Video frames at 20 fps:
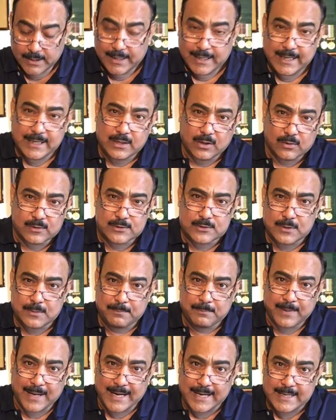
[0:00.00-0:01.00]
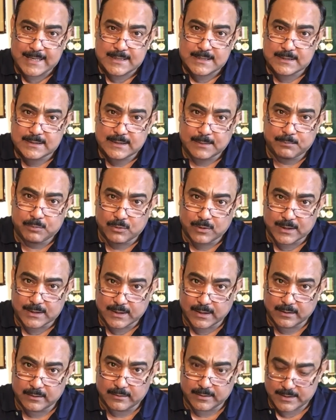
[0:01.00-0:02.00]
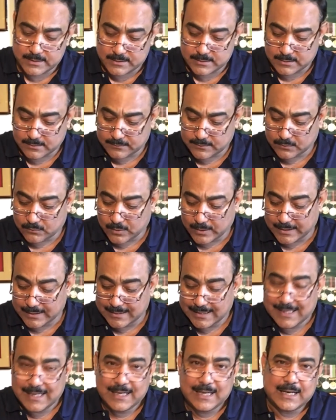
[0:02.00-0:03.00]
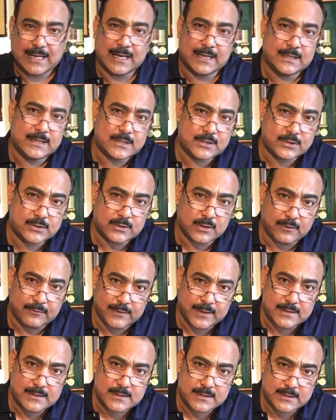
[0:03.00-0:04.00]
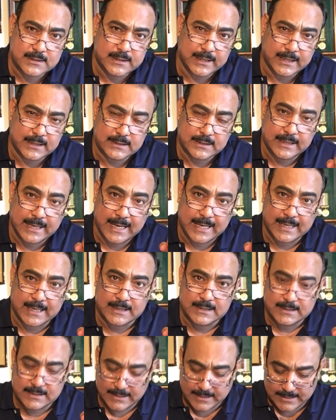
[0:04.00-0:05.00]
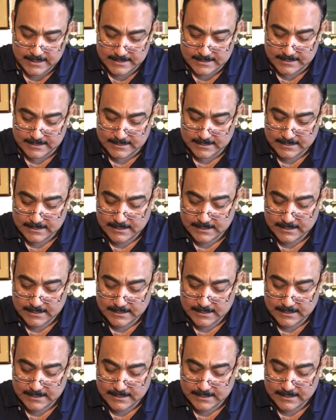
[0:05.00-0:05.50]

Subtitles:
It also binds the poor countries of the world under sovereign state guarantees